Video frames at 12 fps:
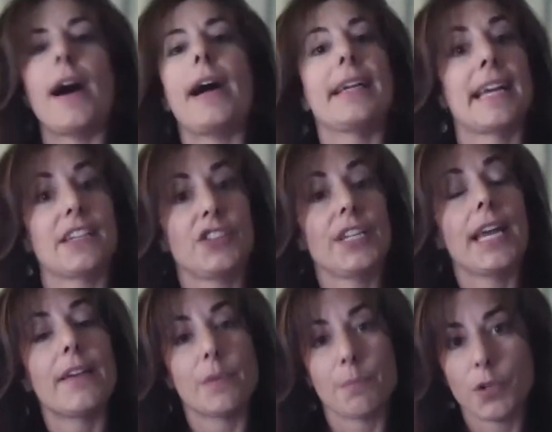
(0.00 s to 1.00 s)
I actually
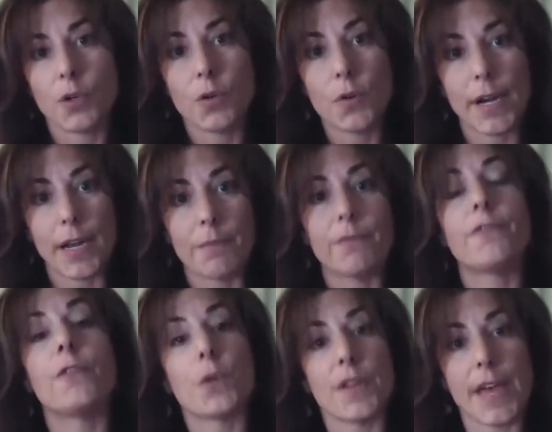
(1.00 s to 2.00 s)
have a program
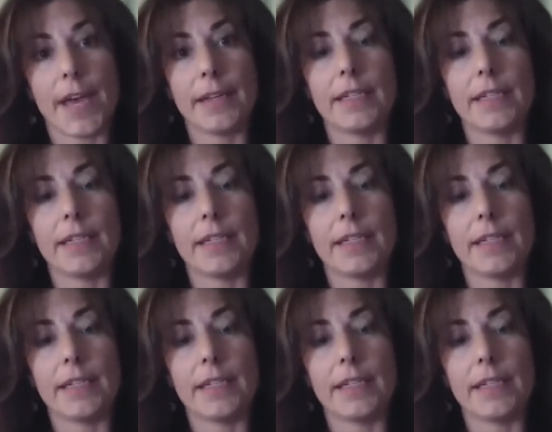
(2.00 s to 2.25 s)
for that.